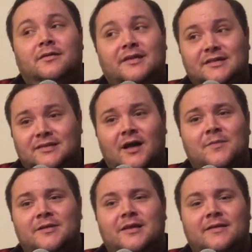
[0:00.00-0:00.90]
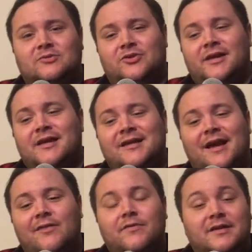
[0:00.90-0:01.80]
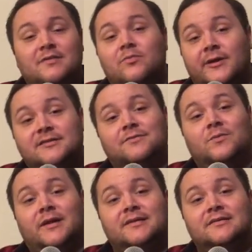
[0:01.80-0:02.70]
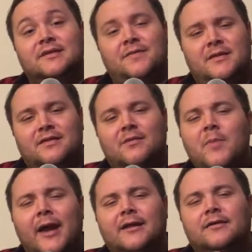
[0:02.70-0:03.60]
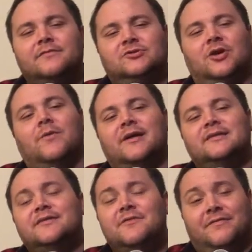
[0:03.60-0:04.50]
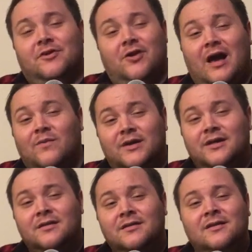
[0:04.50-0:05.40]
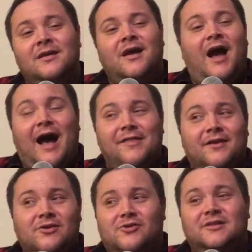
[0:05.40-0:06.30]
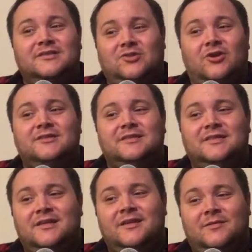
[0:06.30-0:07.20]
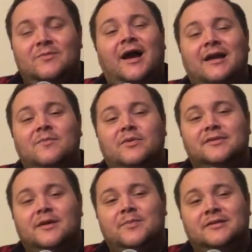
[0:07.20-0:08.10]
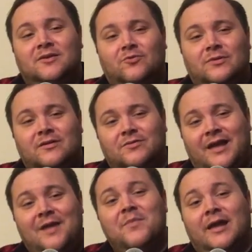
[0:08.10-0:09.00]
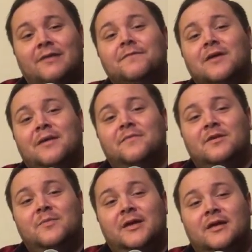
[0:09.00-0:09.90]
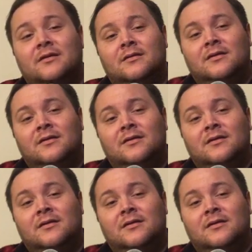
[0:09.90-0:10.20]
this up and keep stringing together these impressive wins and these competitive showings, even if they're not winning, I think you could start to see him kind of build up his own little campaign for MVP.